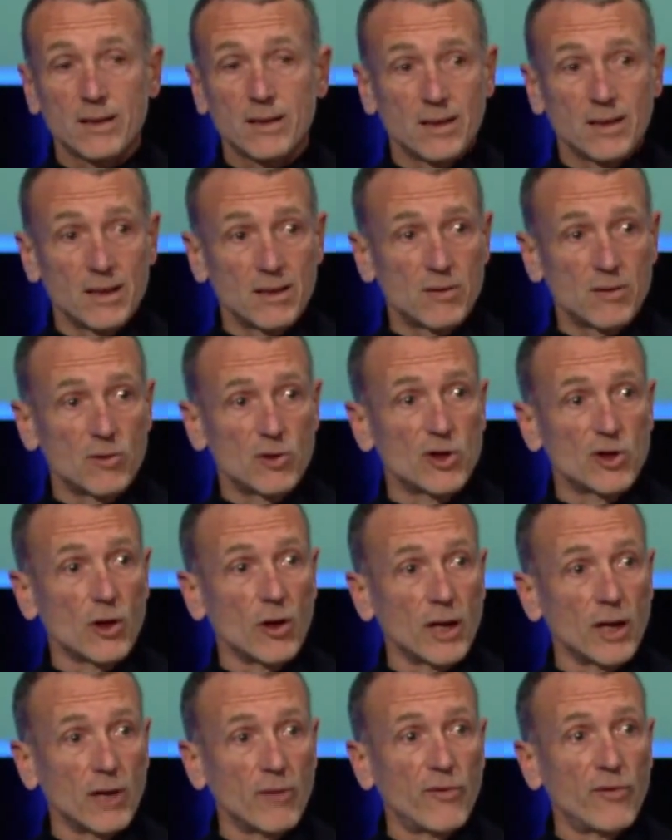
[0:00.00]
access to
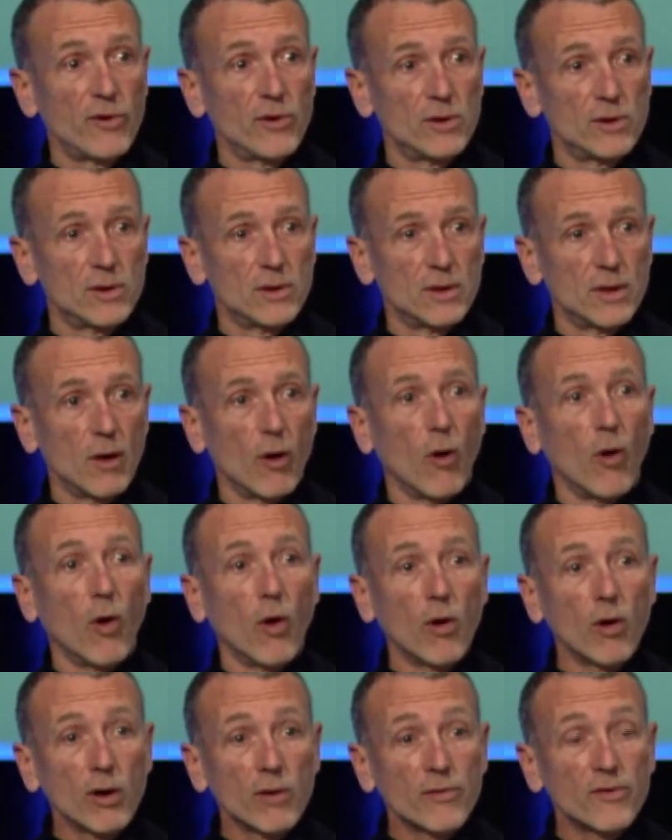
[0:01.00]
soil and food,
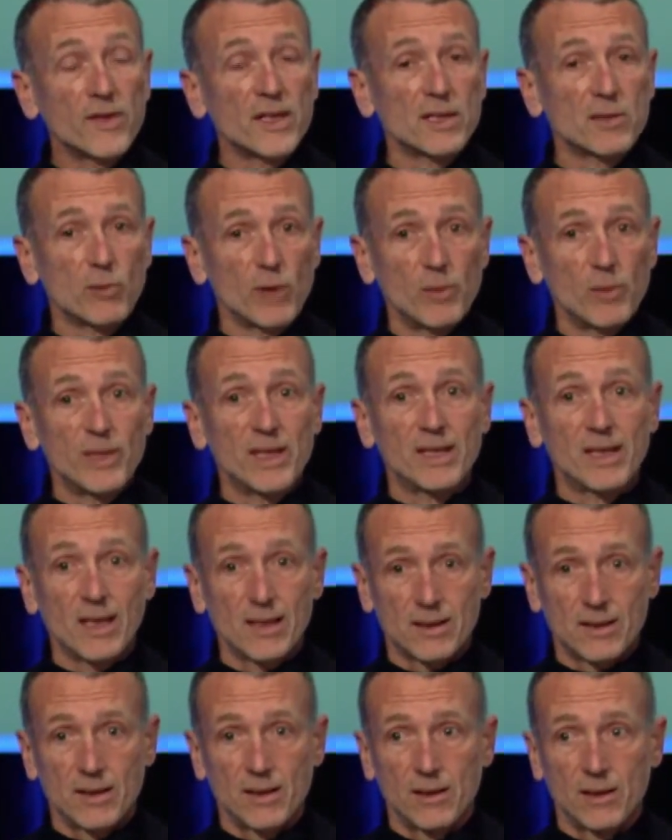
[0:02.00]
all of this will be
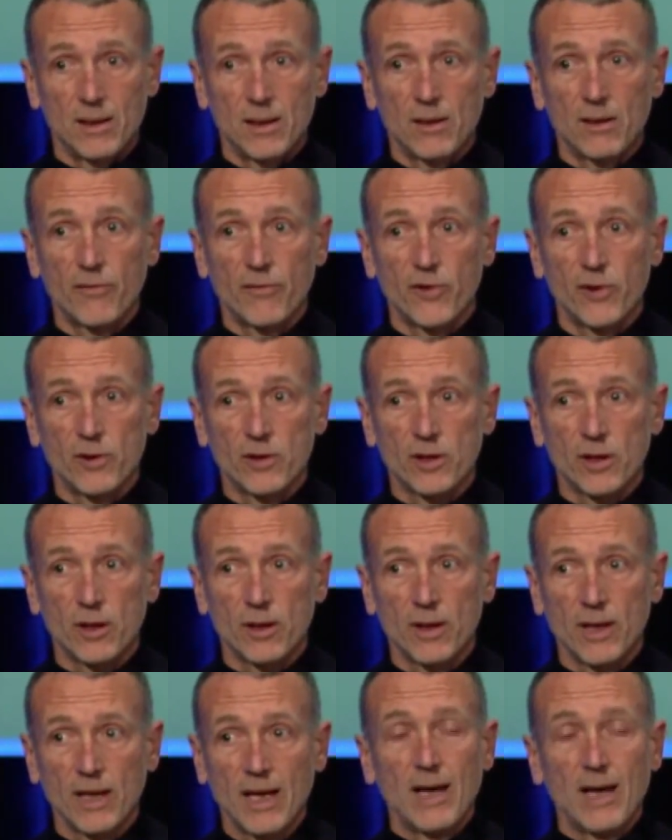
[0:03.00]
tested in the
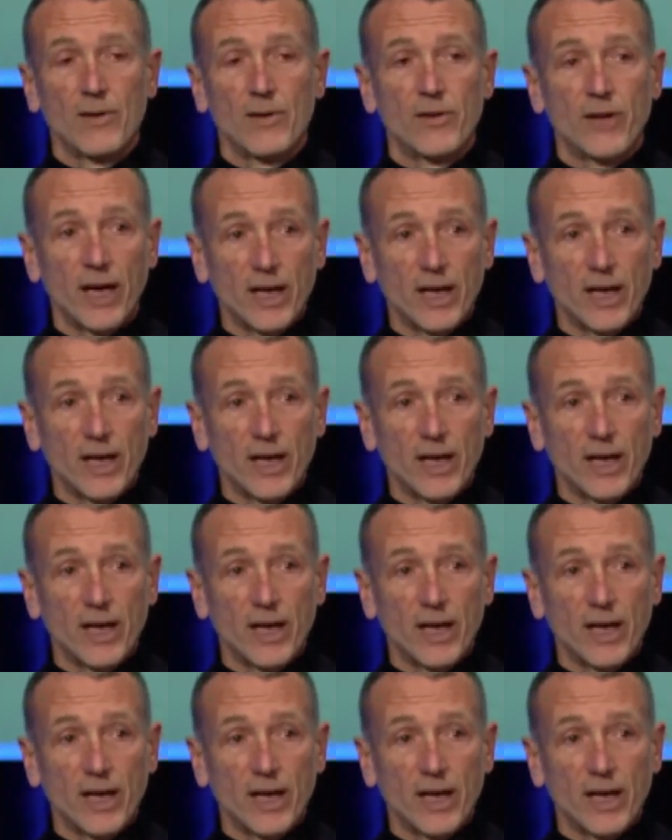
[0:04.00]
future.